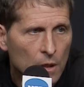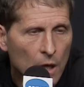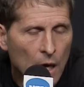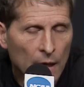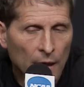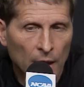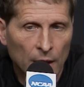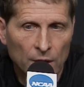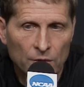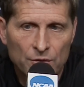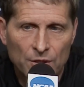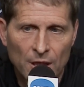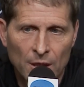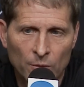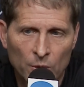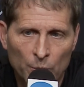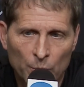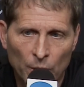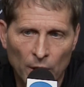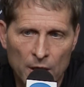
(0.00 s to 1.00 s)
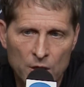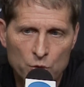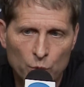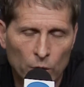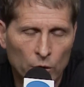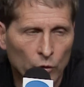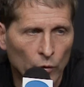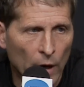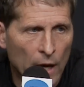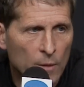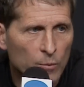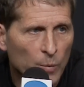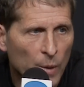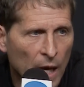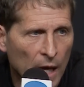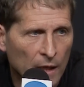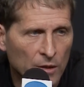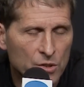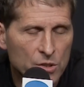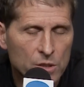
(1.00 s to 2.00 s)
and any team that plays with great
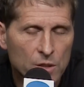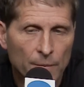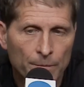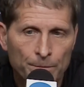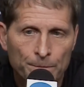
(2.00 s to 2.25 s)
pace.